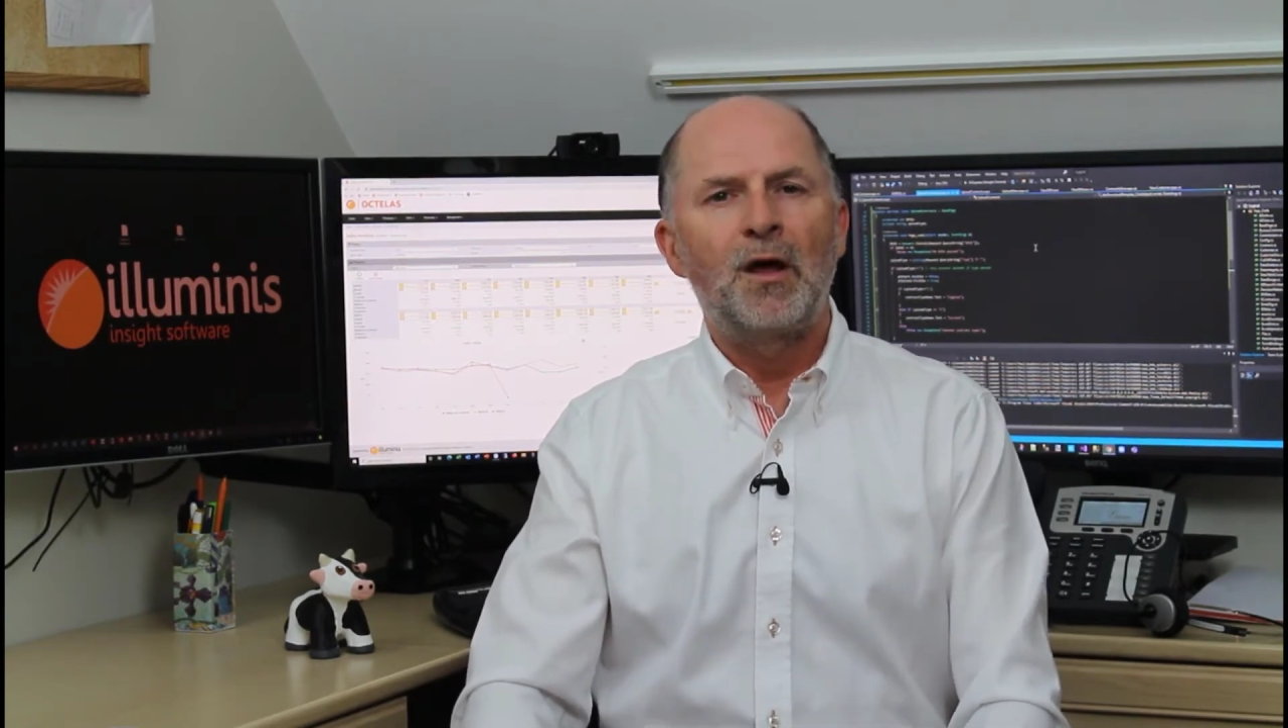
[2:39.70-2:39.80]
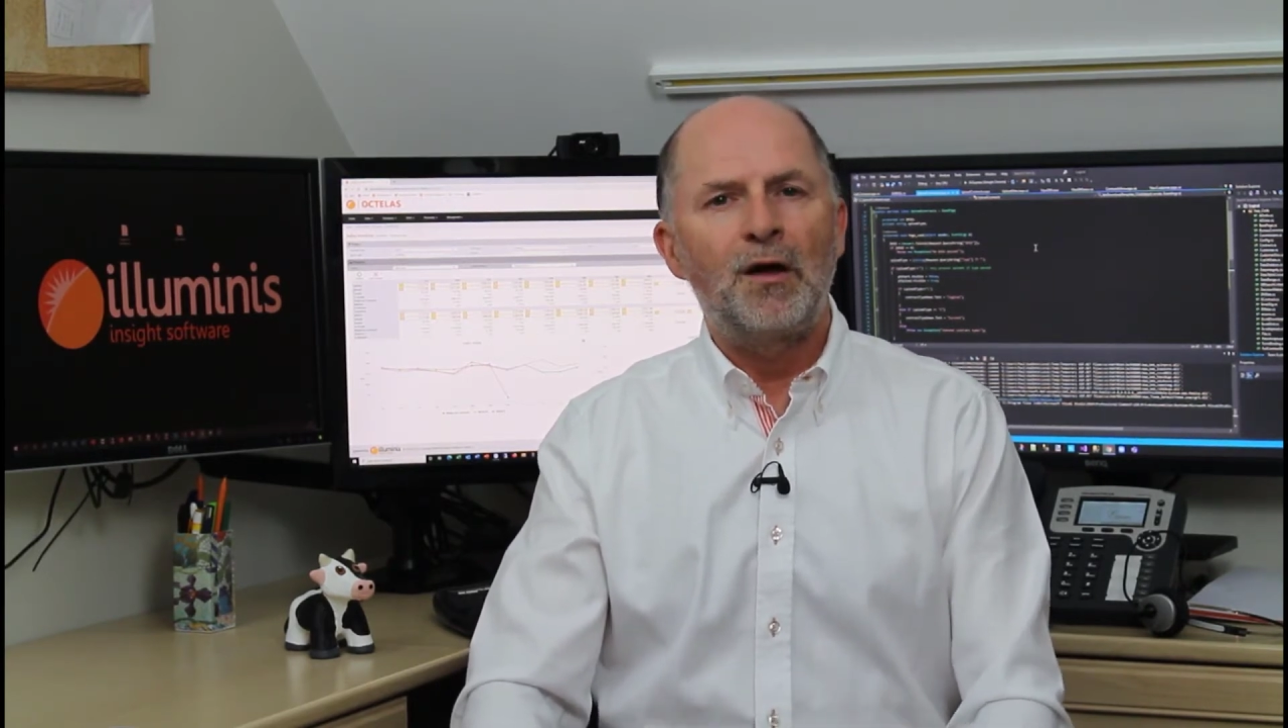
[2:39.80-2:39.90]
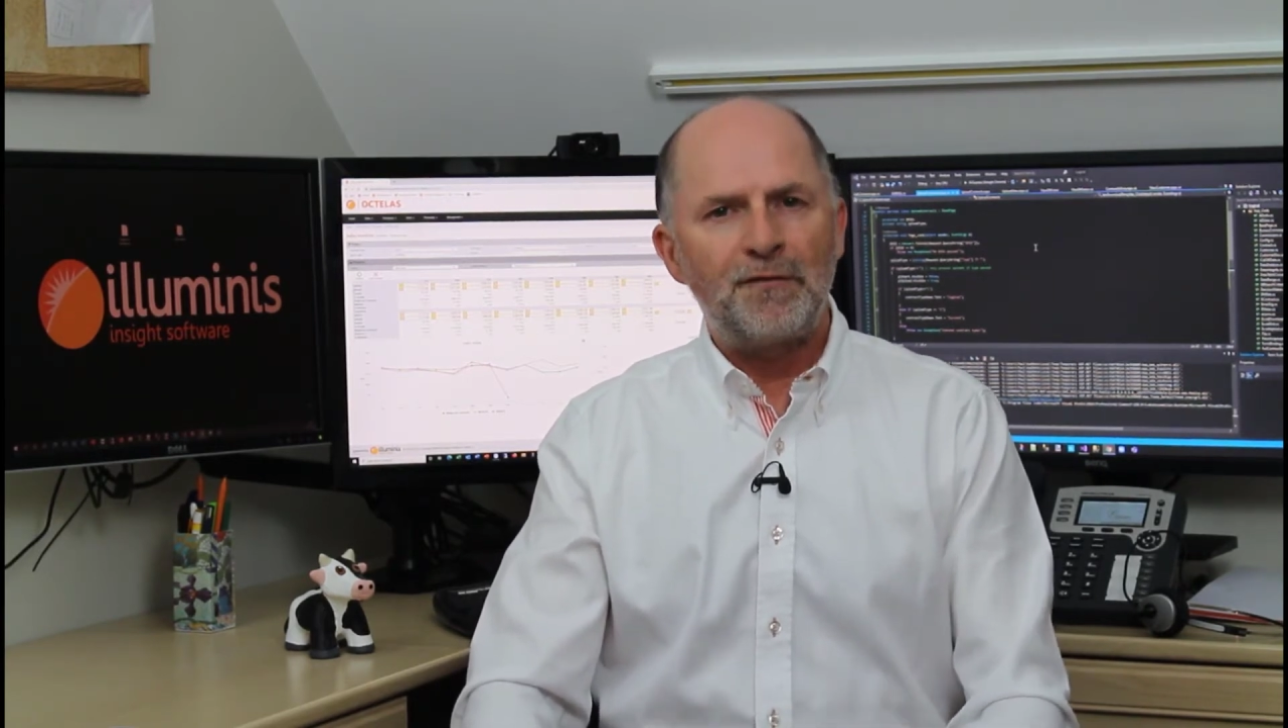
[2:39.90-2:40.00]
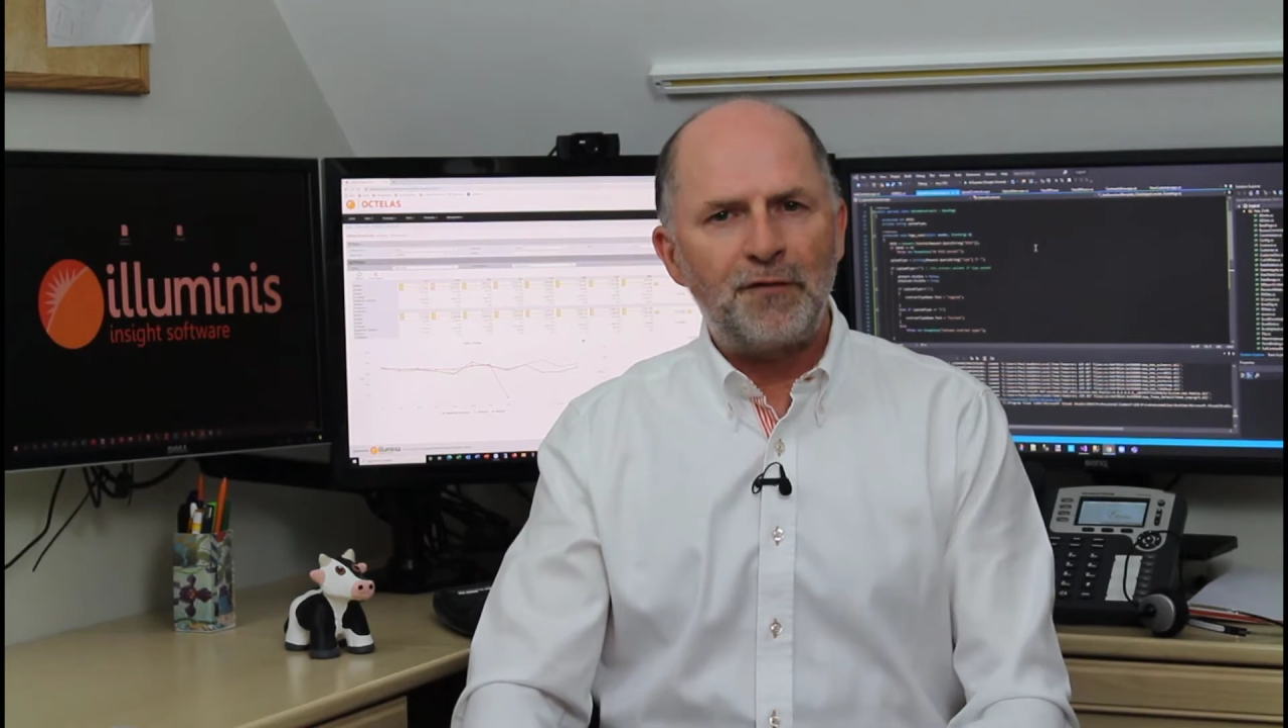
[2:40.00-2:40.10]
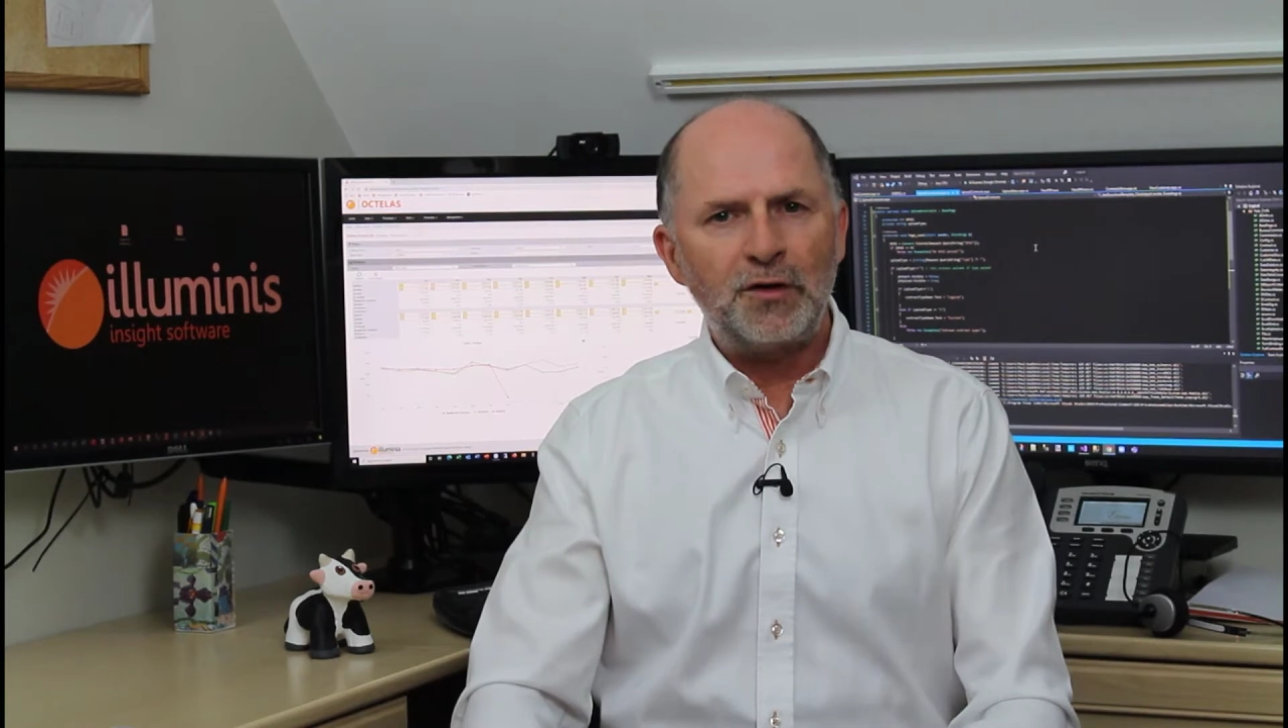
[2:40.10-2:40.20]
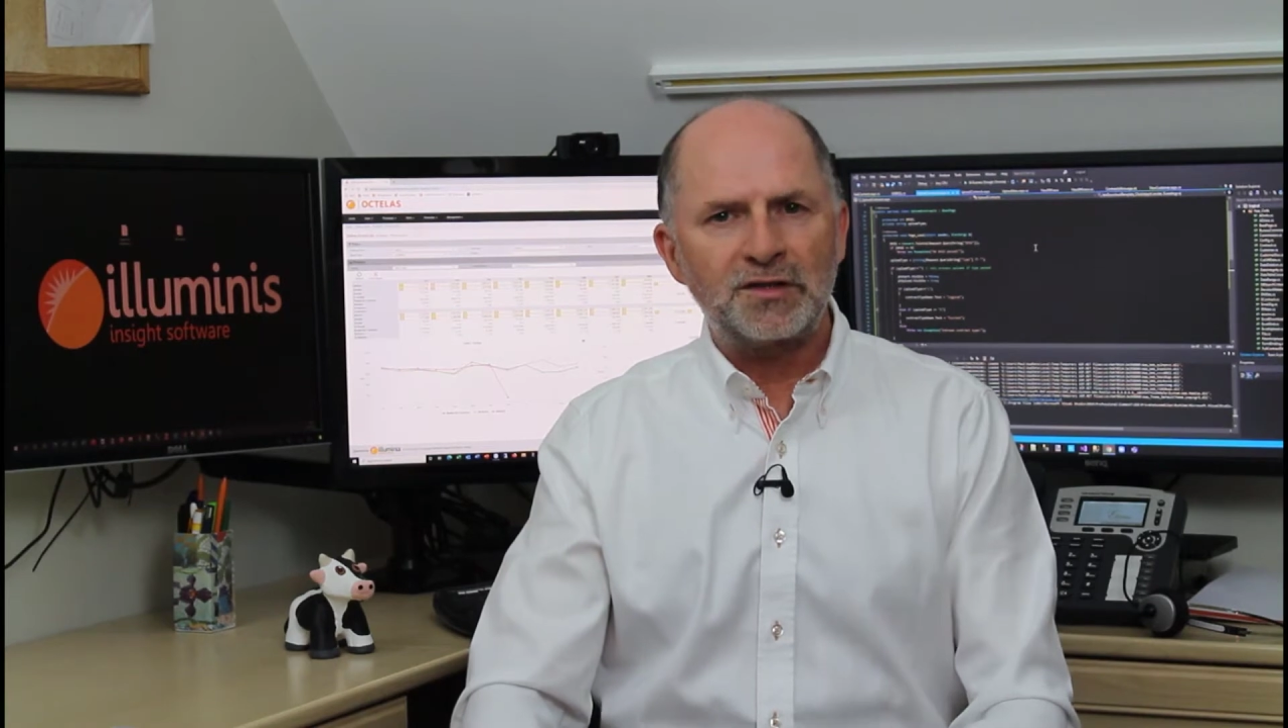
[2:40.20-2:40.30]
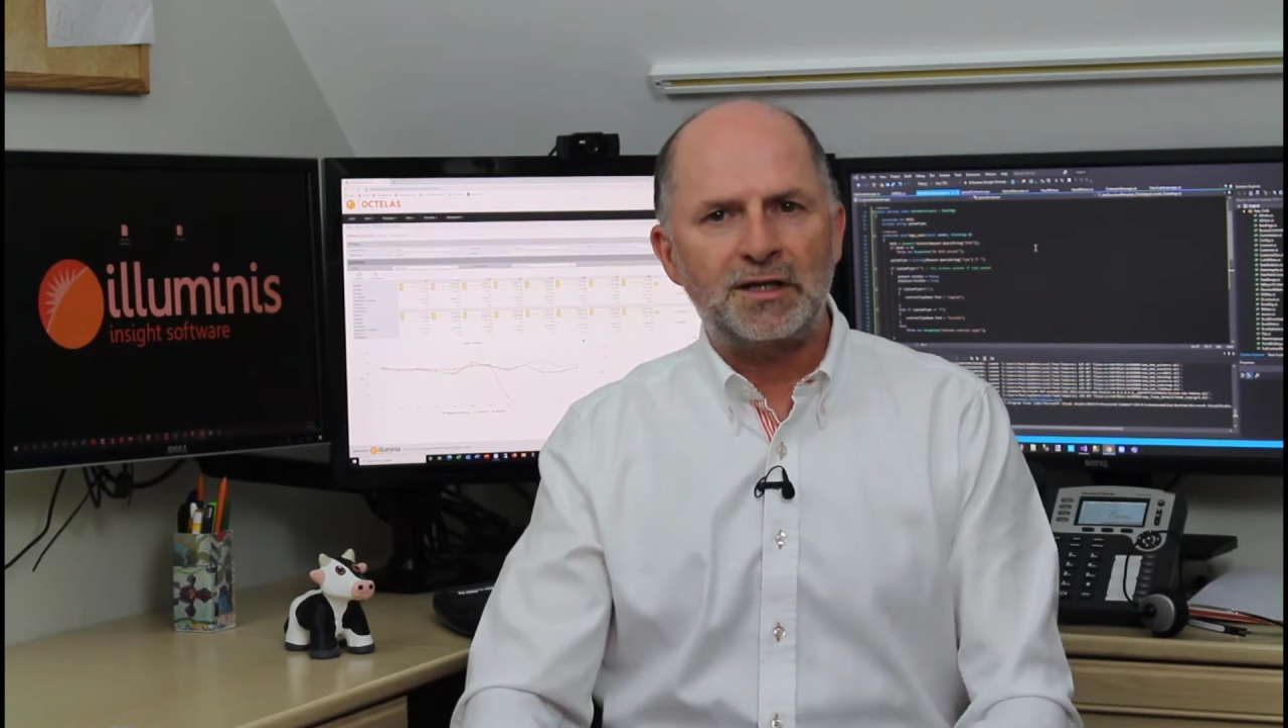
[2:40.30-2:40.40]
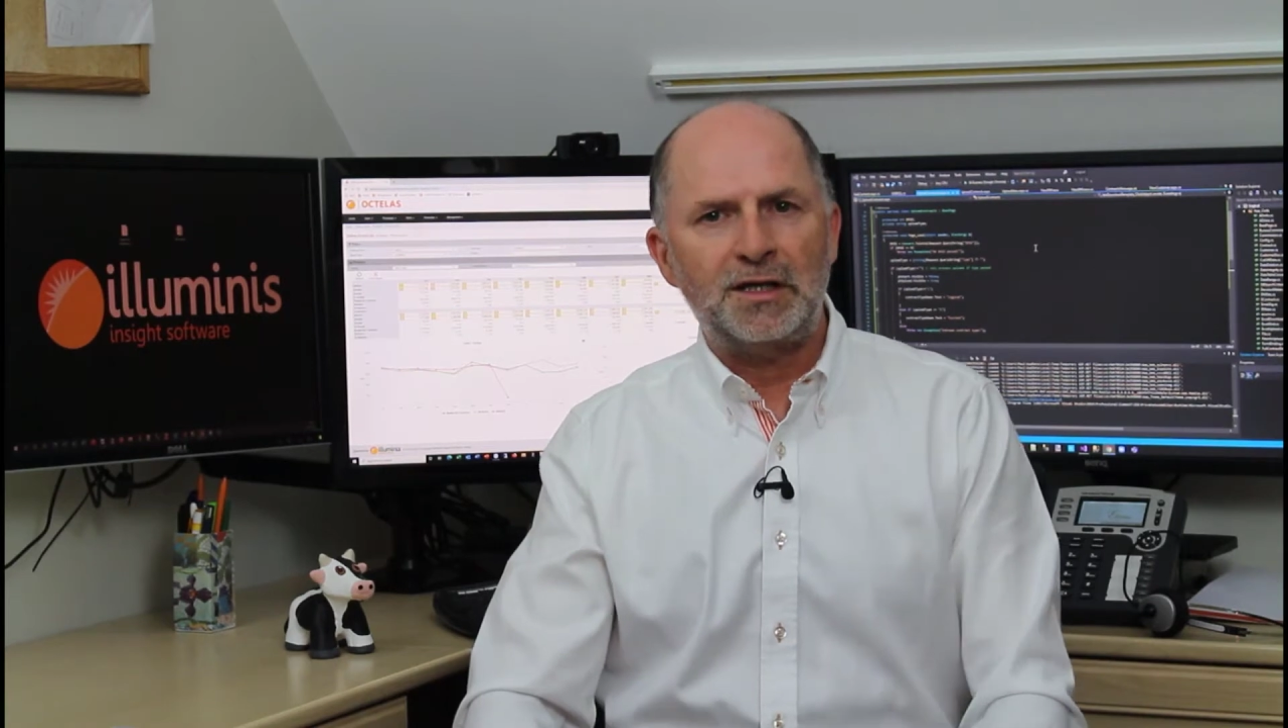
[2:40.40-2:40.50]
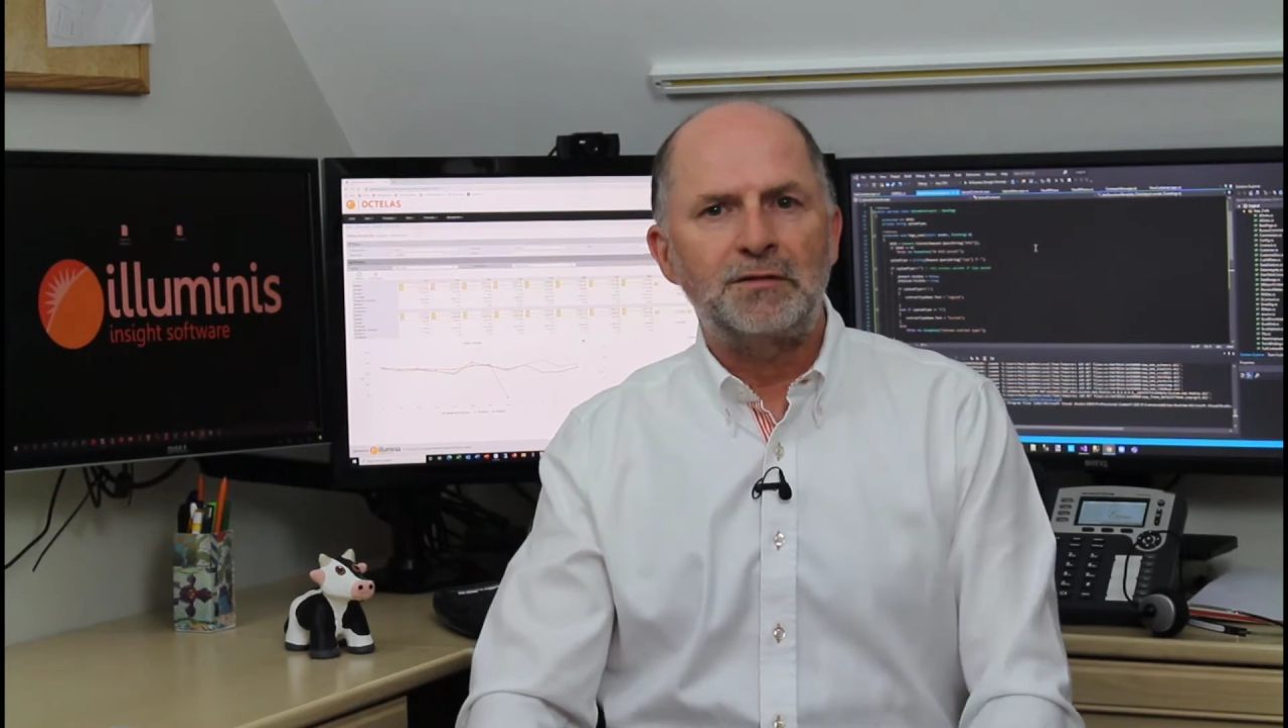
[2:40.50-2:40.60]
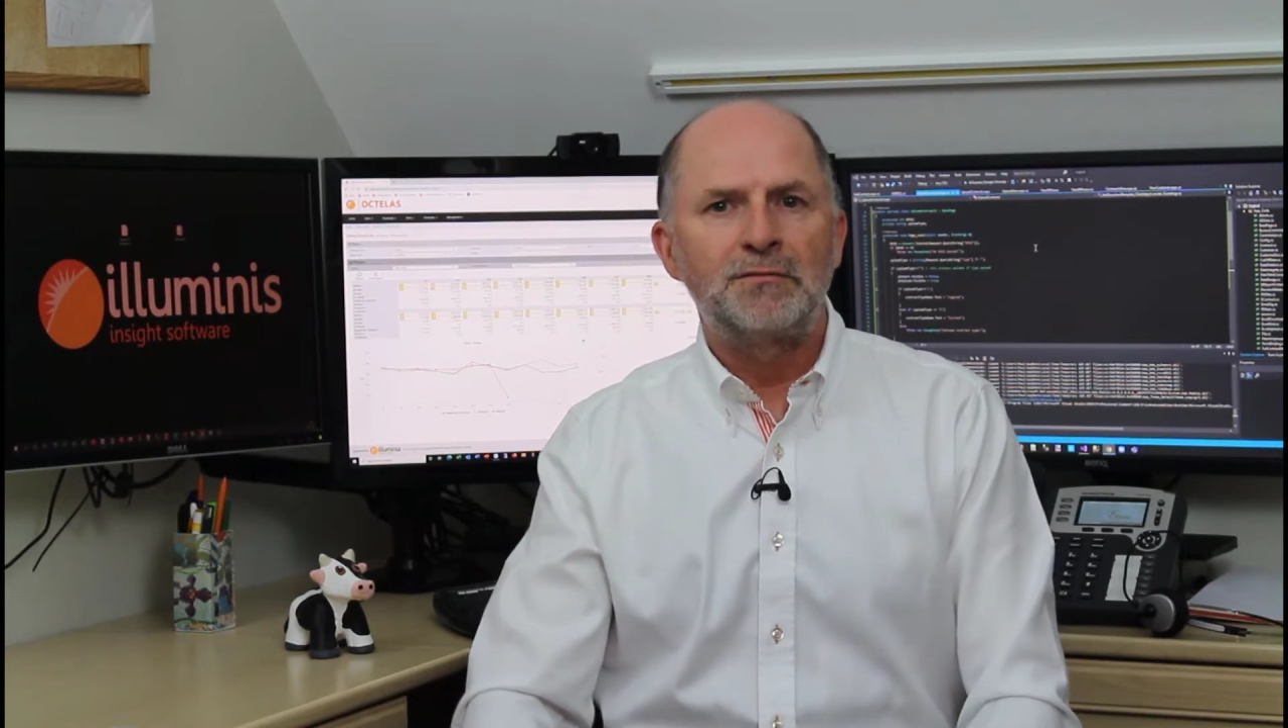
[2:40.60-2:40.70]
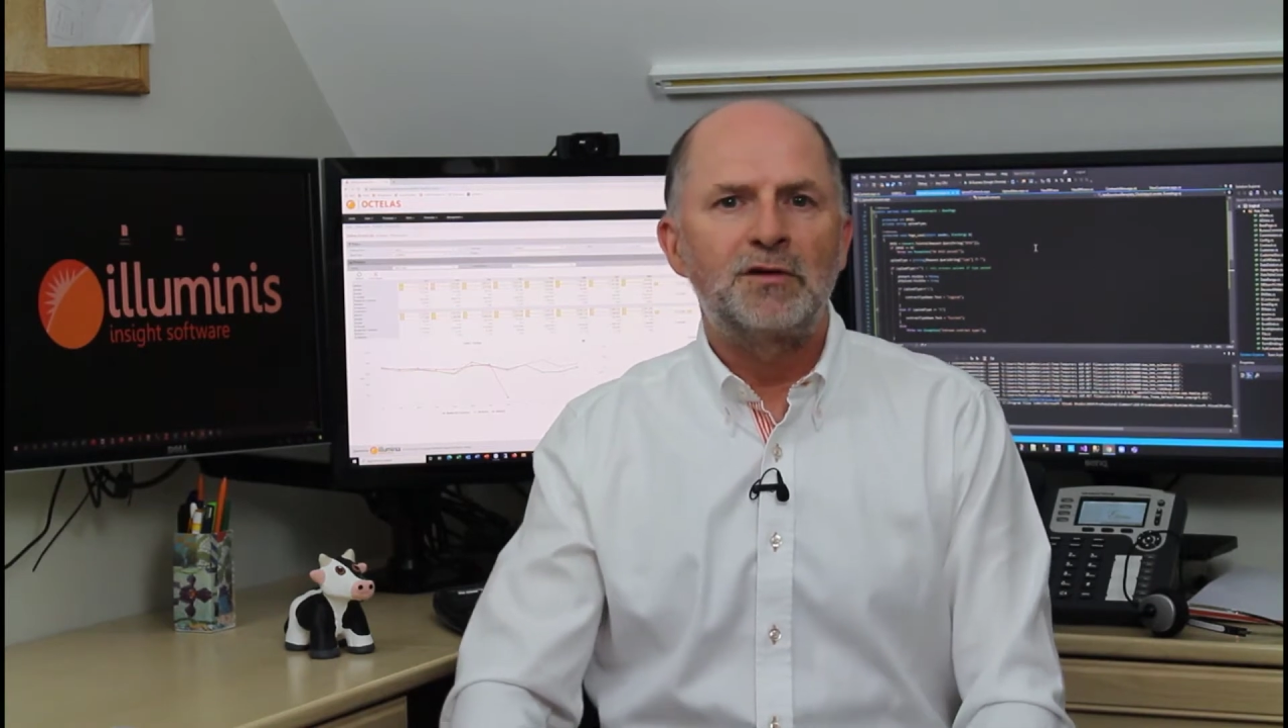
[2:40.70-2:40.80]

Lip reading: Firstly,